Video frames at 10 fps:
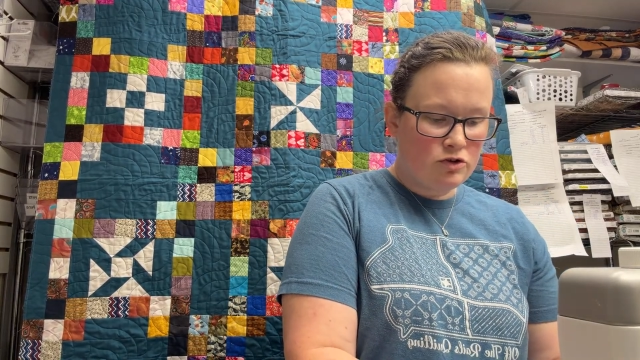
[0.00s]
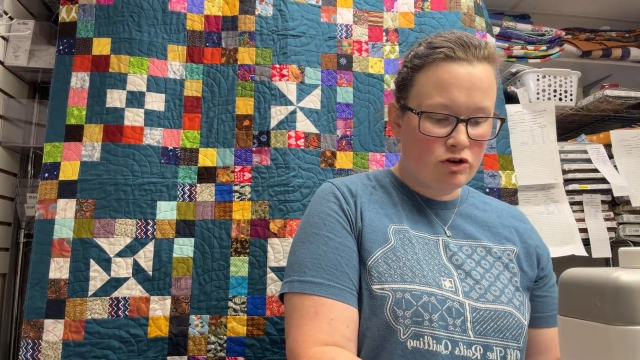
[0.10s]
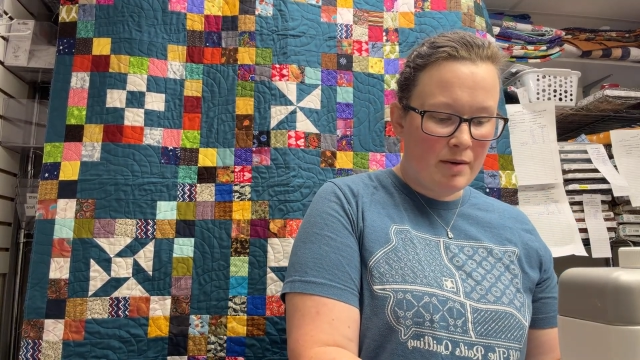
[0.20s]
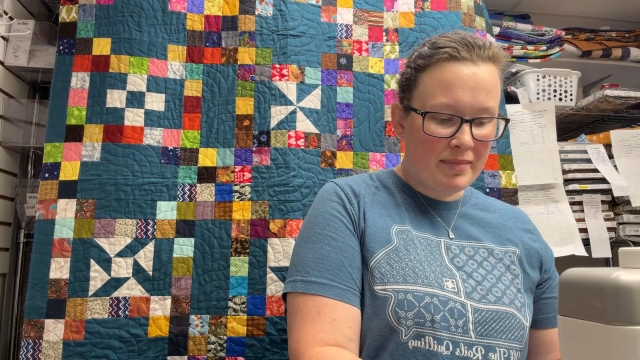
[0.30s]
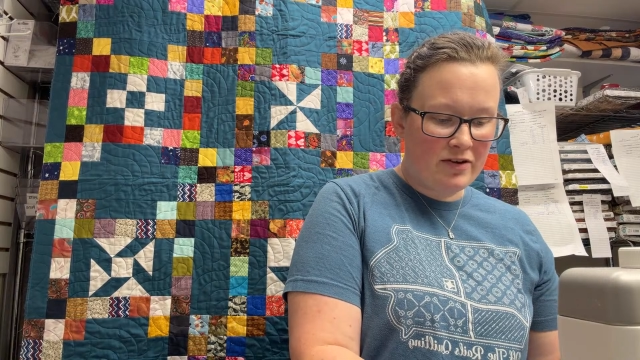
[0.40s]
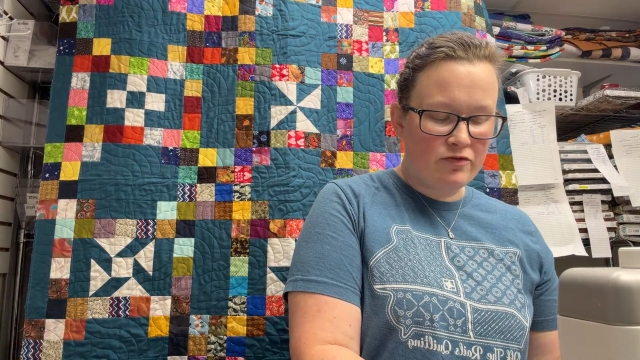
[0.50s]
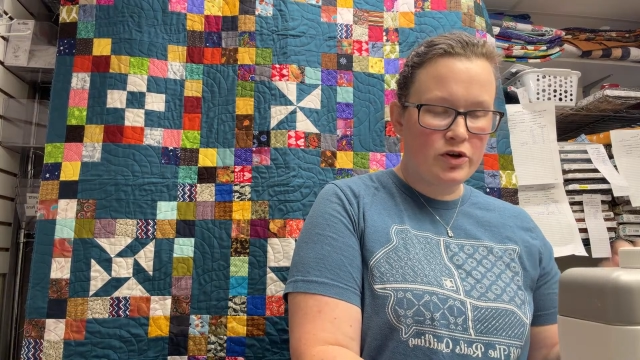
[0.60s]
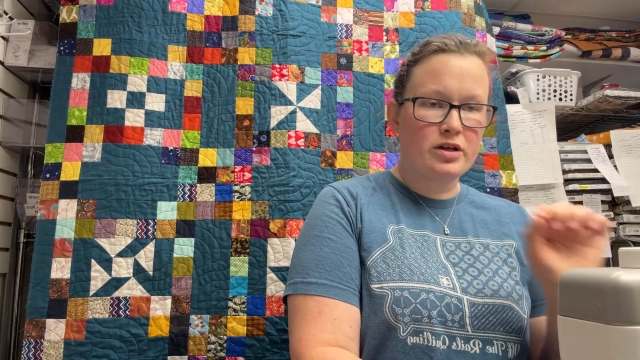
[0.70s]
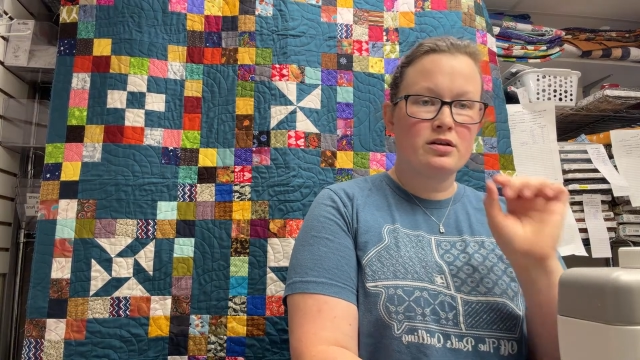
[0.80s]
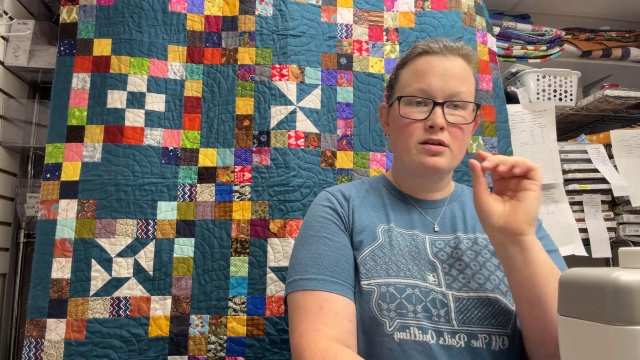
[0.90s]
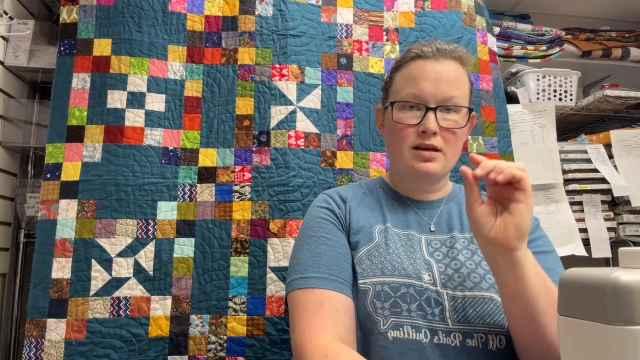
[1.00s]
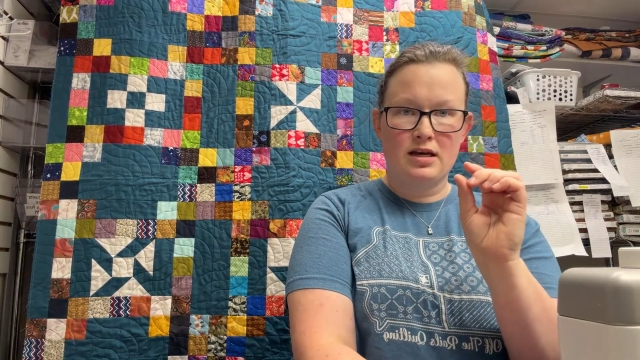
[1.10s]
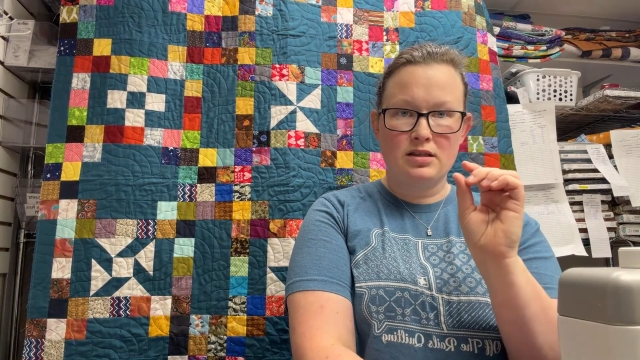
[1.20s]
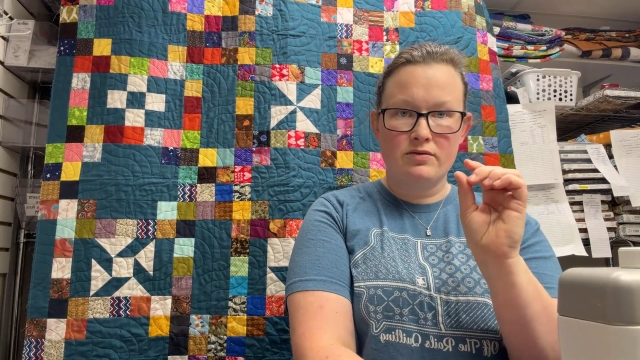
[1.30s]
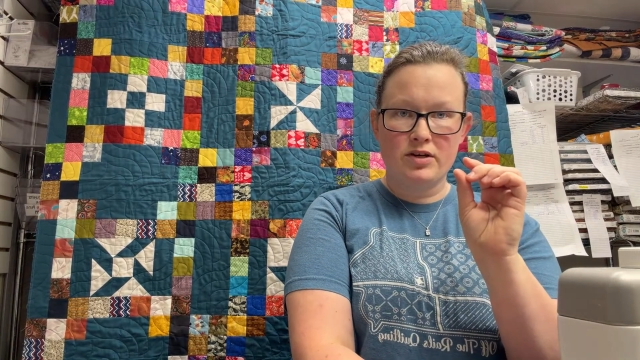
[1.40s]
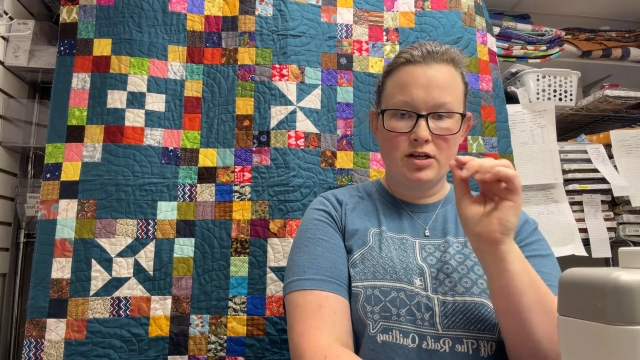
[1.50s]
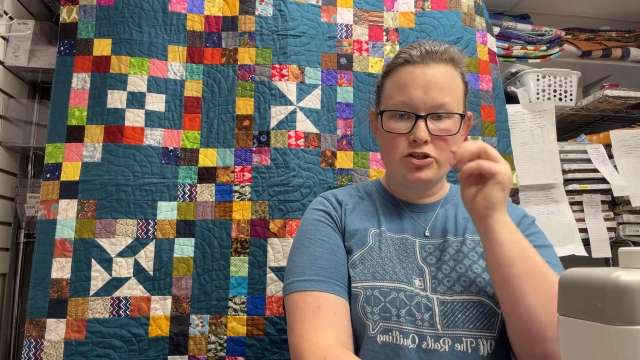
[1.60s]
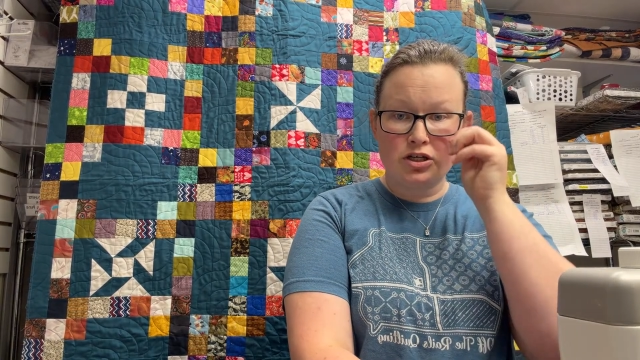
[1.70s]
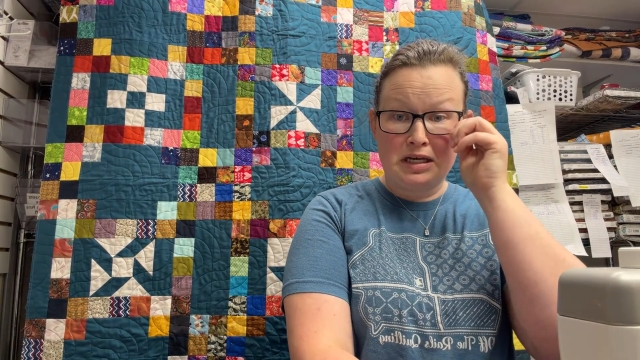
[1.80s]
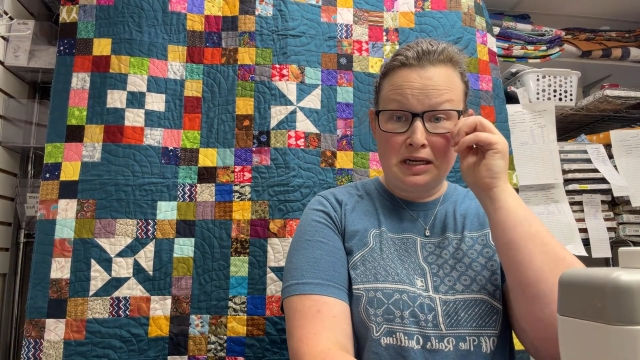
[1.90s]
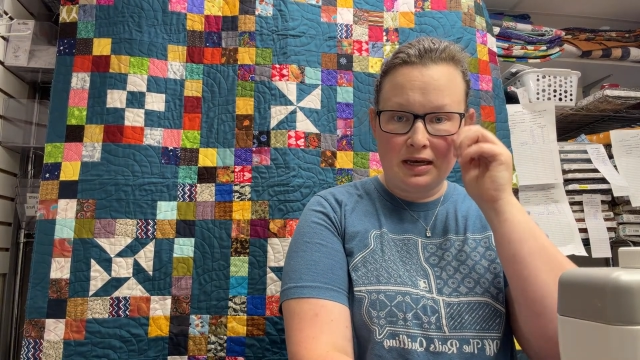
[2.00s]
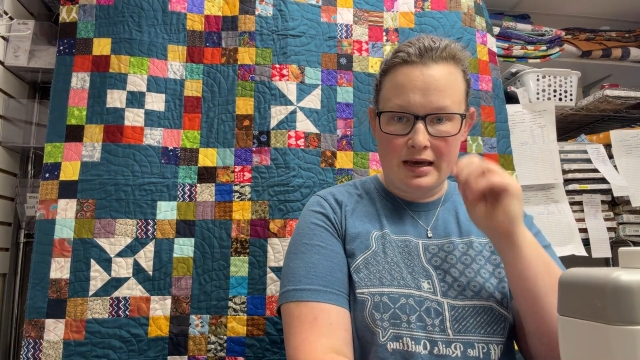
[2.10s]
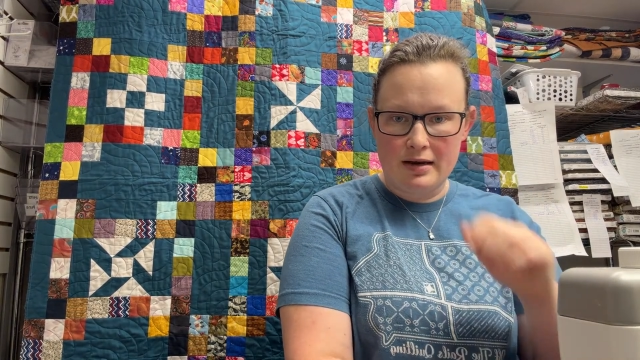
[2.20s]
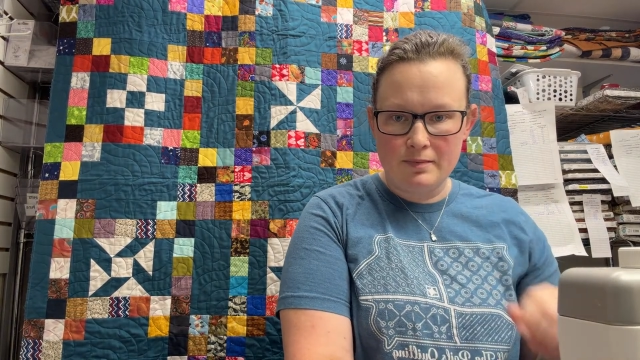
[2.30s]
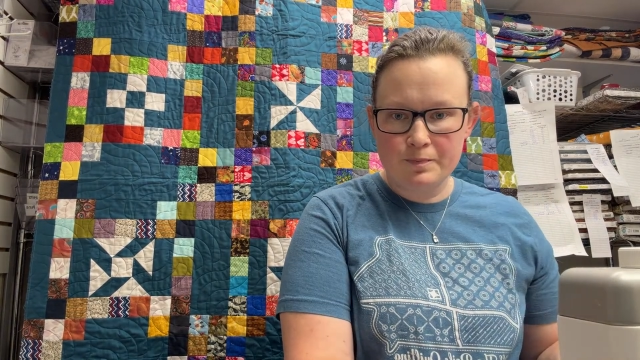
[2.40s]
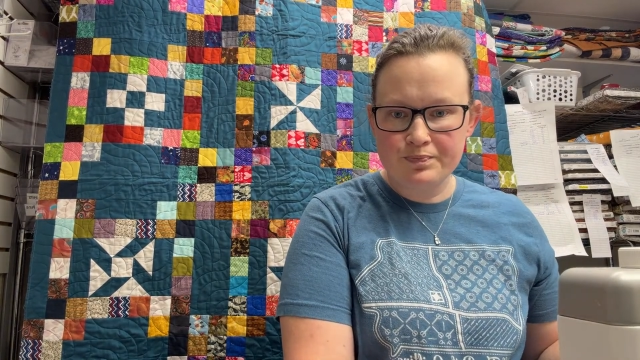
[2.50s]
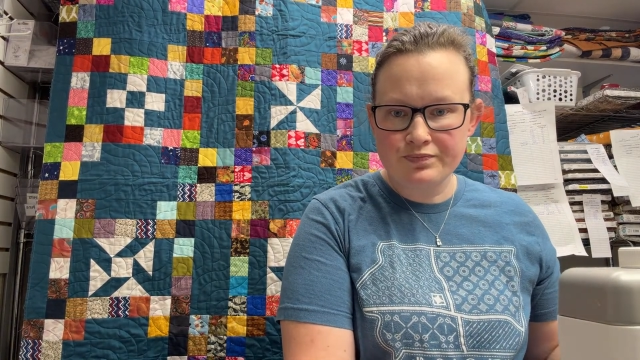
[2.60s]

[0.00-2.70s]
drop my foot, 1/8 of an inch in again.